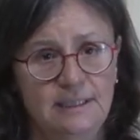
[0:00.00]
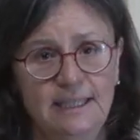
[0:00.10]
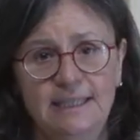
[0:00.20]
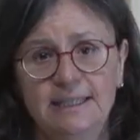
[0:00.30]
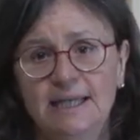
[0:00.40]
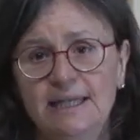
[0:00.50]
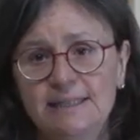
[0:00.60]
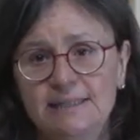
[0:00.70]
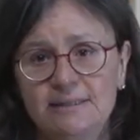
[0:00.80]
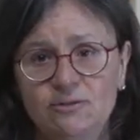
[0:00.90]
that it
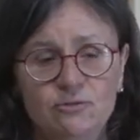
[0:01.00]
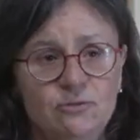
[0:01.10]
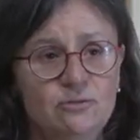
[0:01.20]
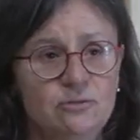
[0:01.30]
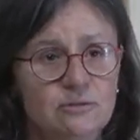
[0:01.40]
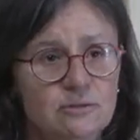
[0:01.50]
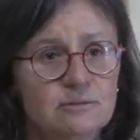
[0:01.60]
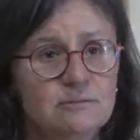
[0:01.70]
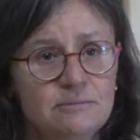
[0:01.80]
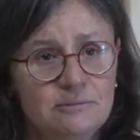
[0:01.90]
has to
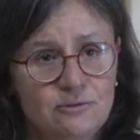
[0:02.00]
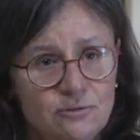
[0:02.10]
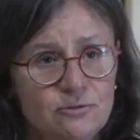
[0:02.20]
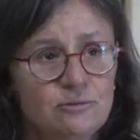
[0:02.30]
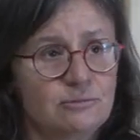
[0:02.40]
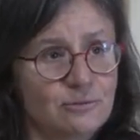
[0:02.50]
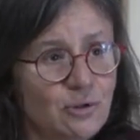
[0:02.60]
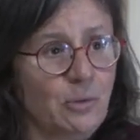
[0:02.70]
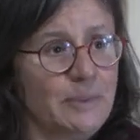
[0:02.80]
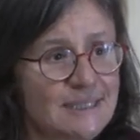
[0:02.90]
to
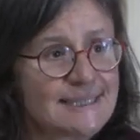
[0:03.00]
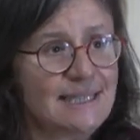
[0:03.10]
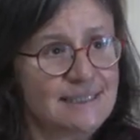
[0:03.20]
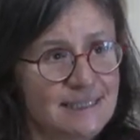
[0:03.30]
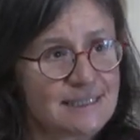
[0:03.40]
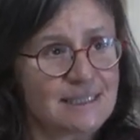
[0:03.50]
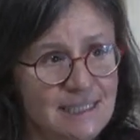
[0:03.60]
compensate this,